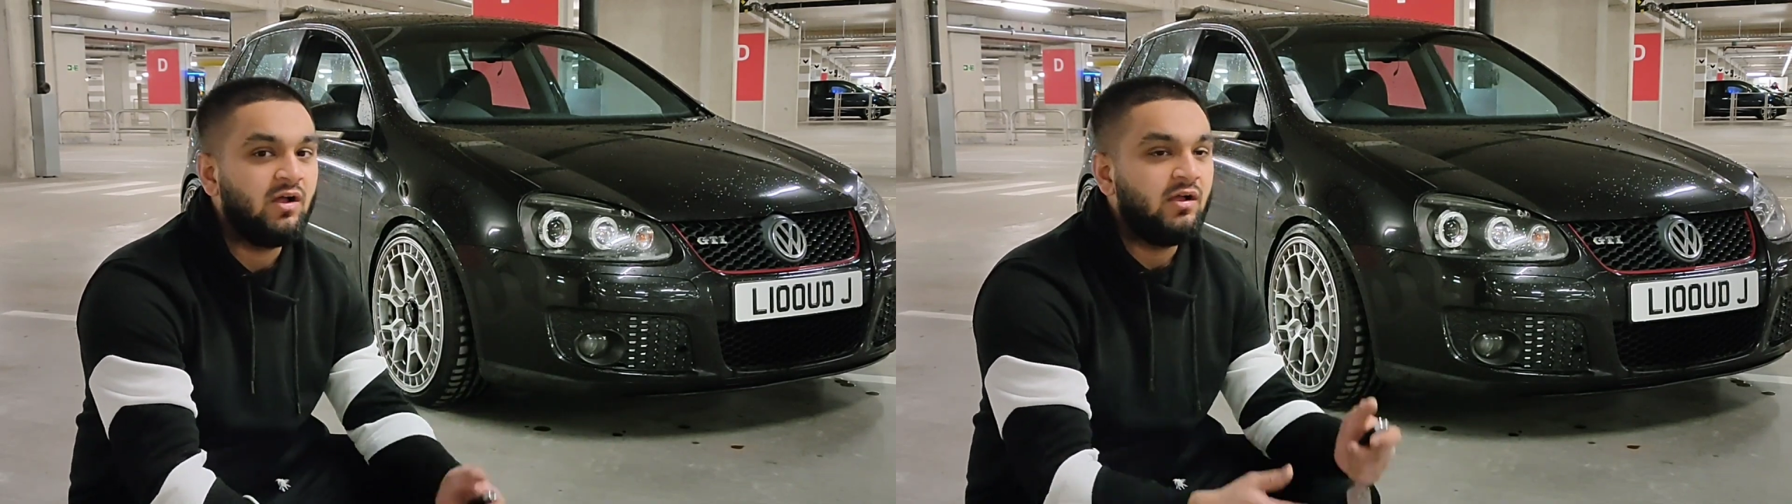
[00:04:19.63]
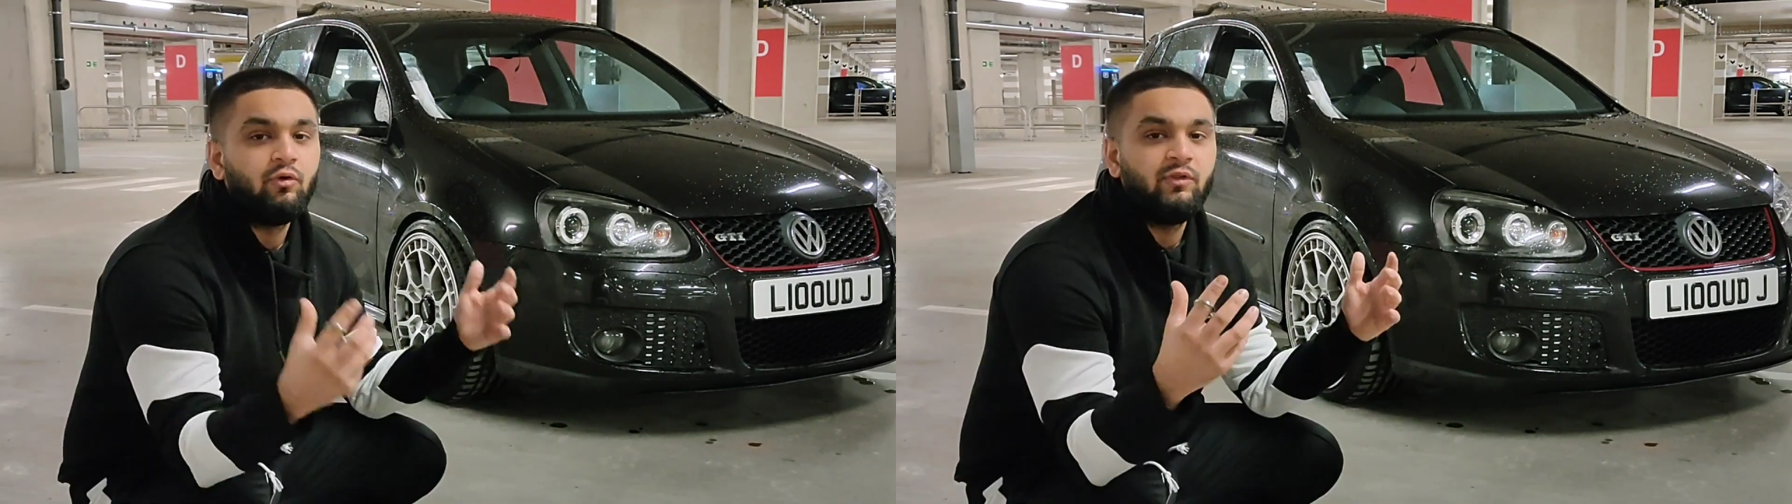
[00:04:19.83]

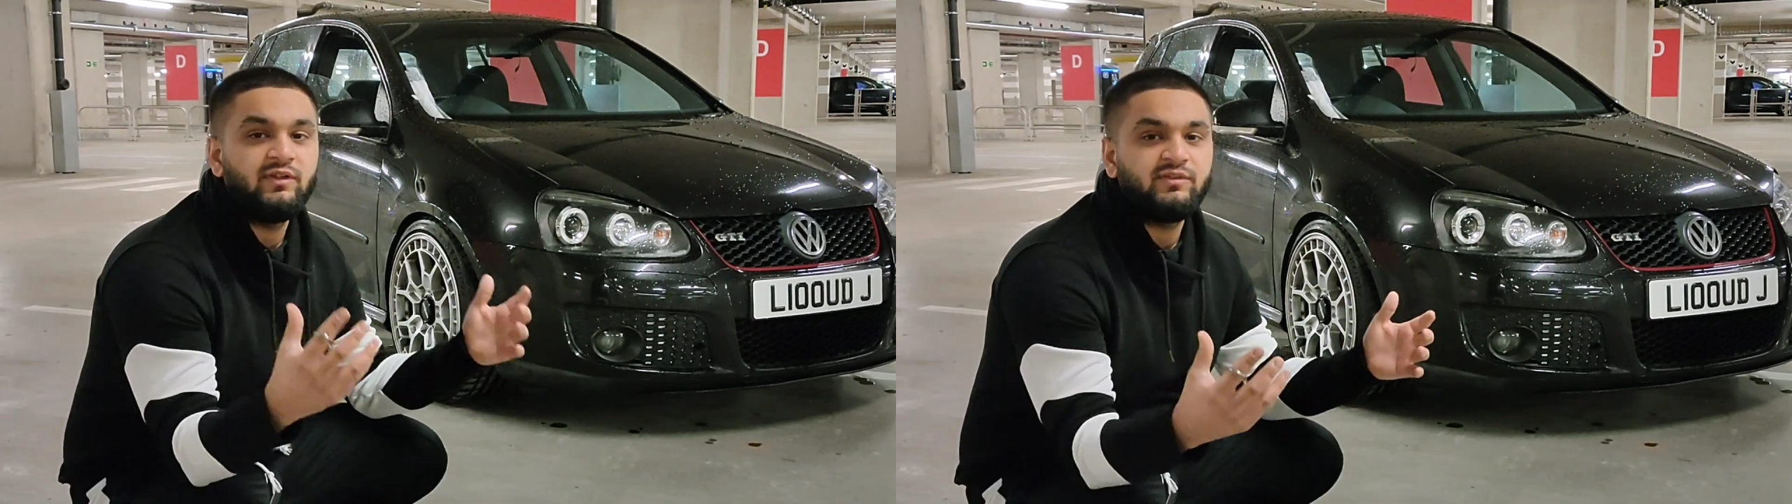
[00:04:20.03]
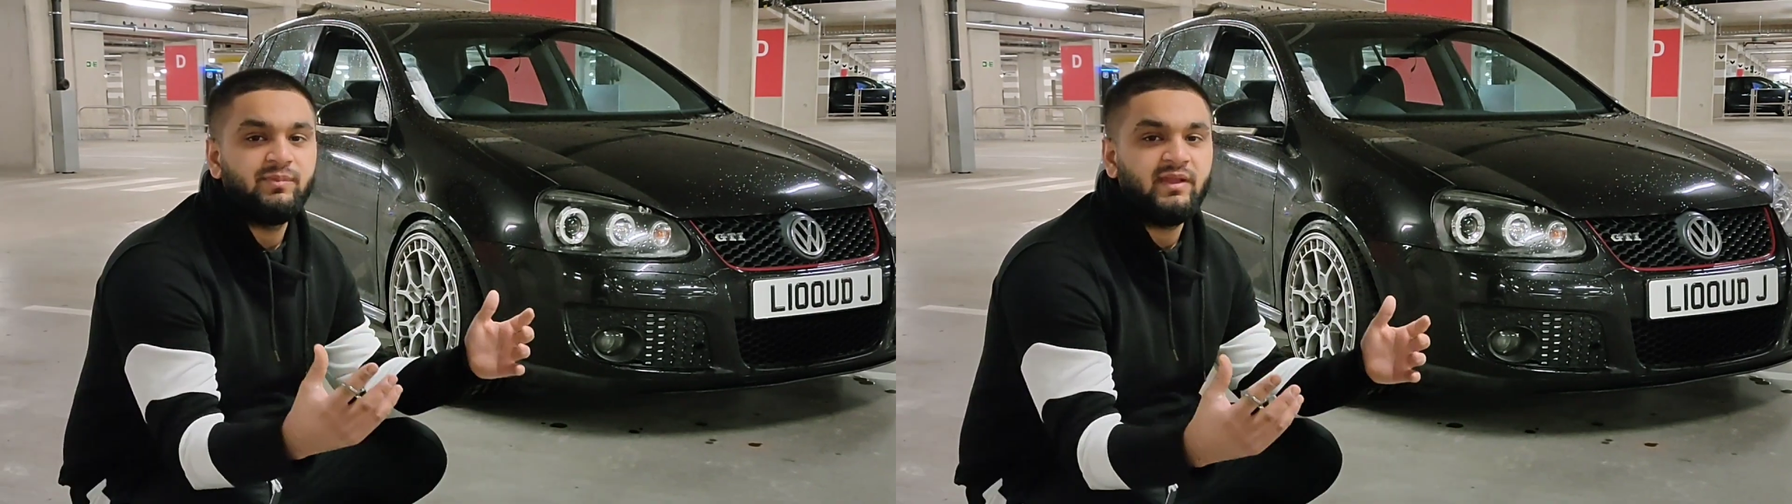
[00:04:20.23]
All
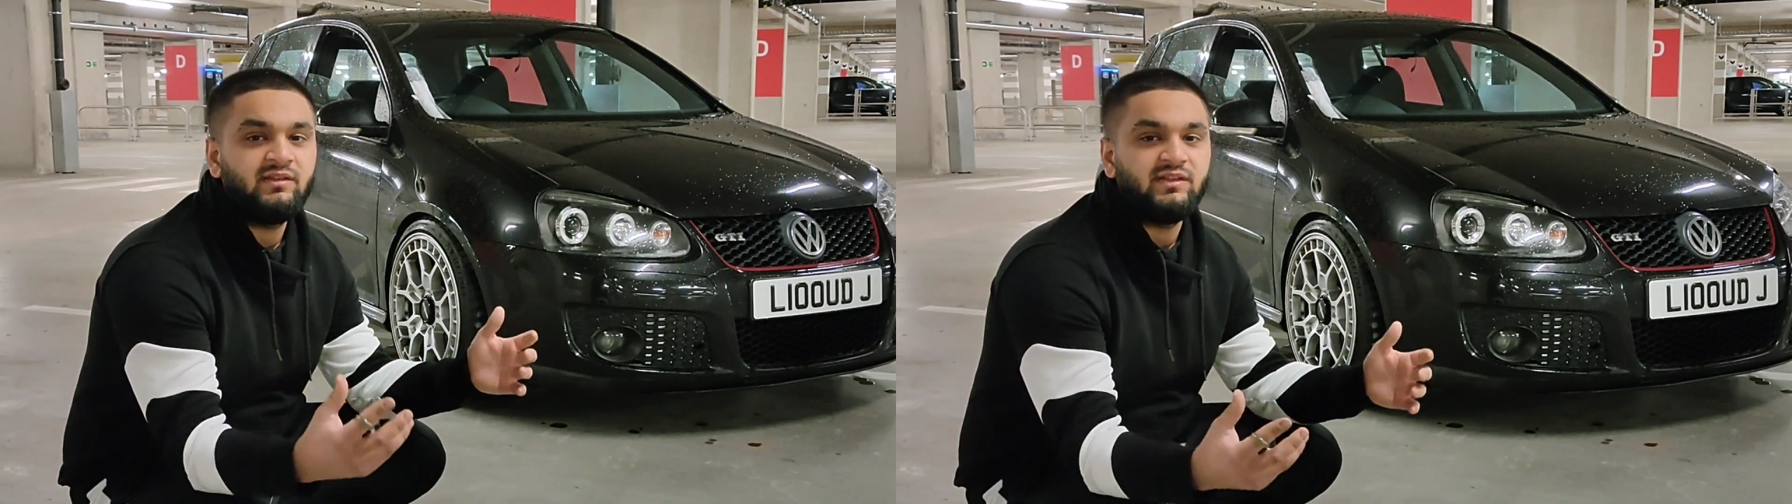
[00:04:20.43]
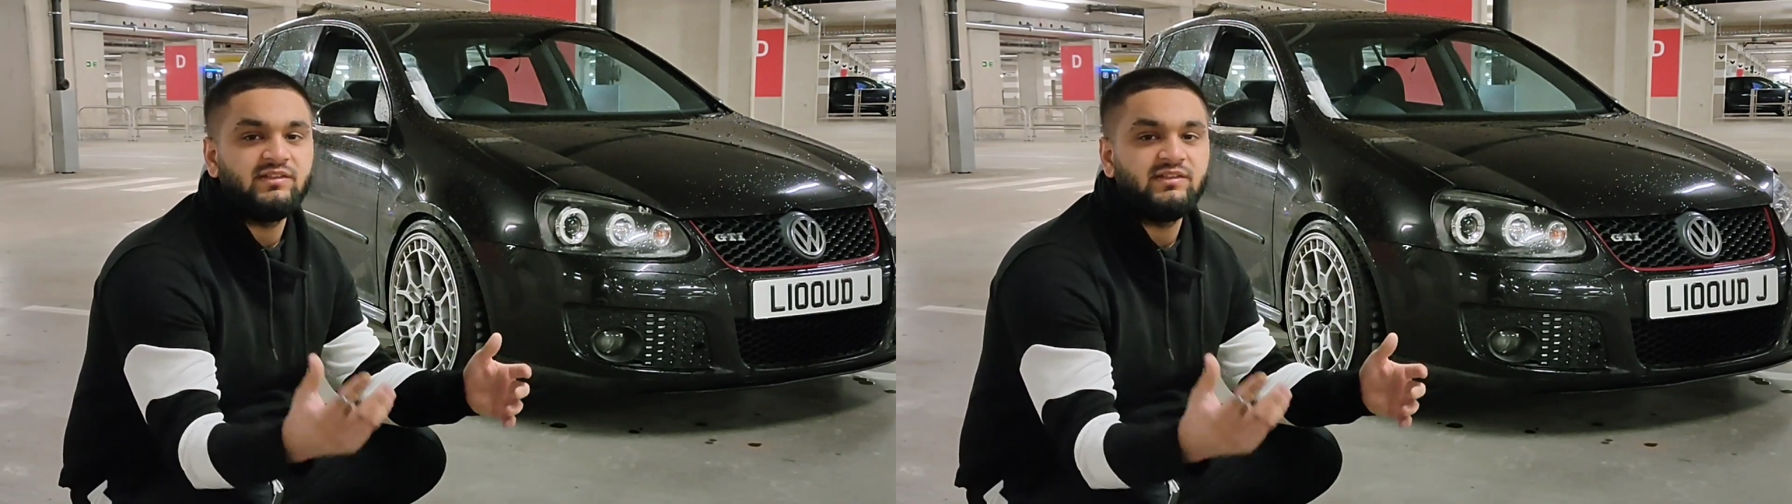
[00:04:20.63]
this means